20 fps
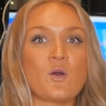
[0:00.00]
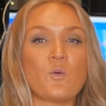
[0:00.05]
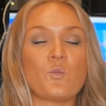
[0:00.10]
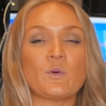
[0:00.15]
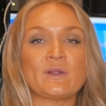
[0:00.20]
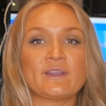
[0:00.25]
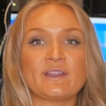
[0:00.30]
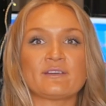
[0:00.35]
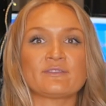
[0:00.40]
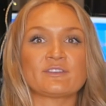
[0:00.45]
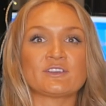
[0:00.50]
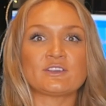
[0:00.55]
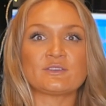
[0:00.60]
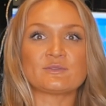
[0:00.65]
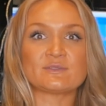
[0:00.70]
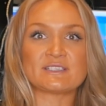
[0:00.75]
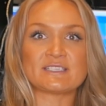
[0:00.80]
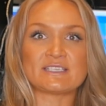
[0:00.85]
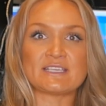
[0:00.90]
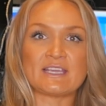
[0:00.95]
Whenever you
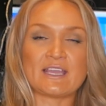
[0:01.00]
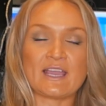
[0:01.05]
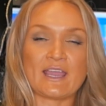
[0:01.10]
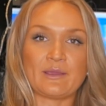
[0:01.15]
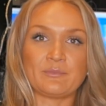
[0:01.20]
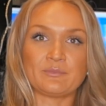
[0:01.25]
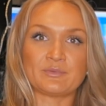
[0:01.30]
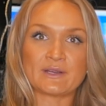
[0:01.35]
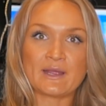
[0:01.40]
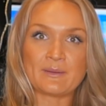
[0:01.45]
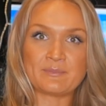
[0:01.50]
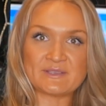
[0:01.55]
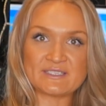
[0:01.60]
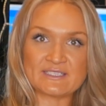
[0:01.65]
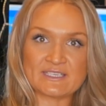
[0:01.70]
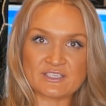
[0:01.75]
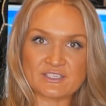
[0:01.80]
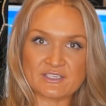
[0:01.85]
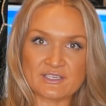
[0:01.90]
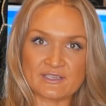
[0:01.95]
see a
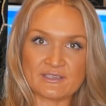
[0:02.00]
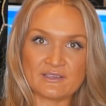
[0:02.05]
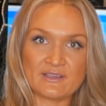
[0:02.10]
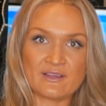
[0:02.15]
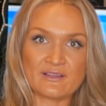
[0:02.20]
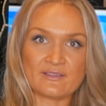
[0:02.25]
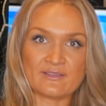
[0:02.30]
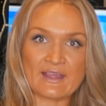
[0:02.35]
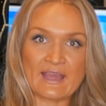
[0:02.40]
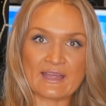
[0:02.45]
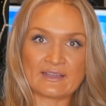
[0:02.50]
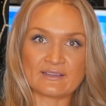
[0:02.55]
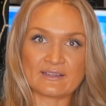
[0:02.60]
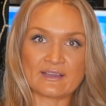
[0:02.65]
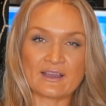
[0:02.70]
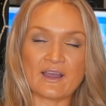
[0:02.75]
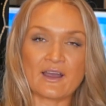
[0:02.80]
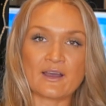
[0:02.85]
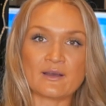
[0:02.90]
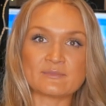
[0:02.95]
preposition that
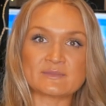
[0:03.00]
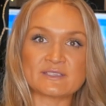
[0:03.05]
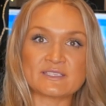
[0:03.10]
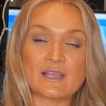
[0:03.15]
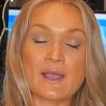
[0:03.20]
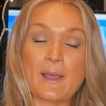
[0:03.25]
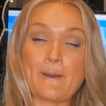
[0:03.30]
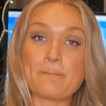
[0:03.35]
comes